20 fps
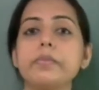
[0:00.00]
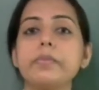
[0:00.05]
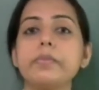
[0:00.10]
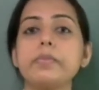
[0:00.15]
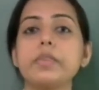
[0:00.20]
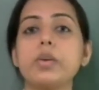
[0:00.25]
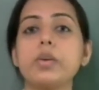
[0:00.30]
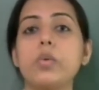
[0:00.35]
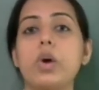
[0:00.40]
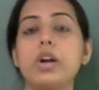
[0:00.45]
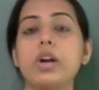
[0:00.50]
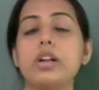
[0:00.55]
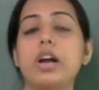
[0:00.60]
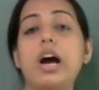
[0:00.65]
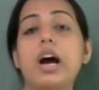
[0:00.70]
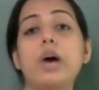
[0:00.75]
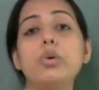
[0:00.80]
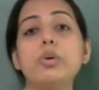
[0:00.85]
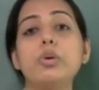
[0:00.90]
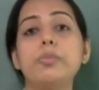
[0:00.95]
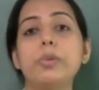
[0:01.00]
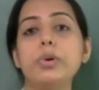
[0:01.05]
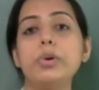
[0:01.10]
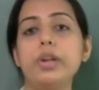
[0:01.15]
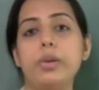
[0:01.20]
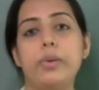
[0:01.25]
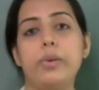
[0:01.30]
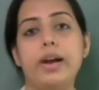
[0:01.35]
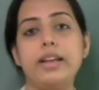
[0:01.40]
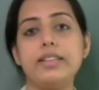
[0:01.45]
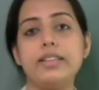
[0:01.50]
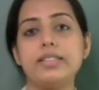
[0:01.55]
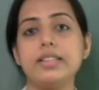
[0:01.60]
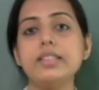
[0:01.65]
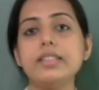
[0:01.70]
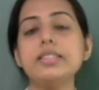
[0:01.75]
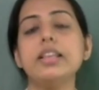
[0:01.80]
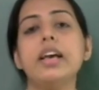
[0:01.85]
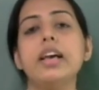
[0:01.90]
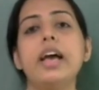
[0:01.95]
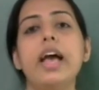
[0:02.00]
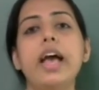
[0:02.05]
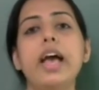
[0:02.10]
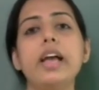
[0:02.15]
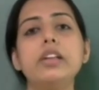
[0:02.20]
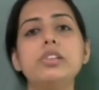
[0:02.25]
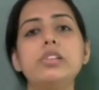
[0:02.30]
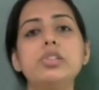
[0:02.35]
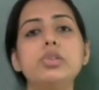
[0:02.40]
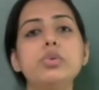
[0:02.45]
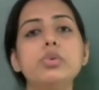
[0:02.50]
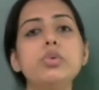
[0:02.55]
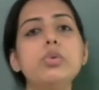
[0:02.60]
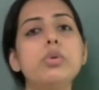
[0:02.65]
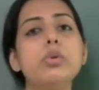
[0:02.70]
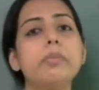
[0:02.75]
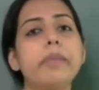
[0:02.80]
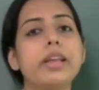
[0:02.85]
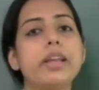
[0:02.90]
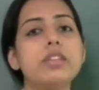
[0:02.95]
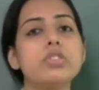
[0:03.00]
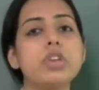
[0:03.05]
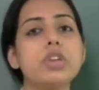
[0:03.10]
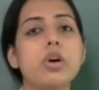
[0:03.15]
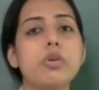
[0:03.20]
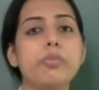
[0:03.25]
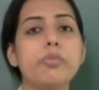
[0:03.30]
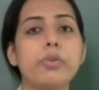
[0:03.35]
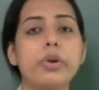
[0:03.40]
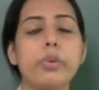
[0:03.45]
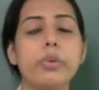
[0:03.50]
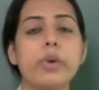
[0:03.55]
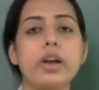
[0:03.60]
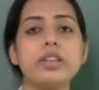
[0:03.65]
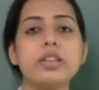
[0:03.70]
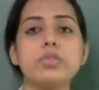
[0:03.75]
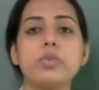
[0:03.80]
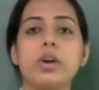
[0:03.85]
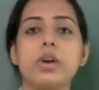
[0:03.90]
what? Output devices. And two major output device,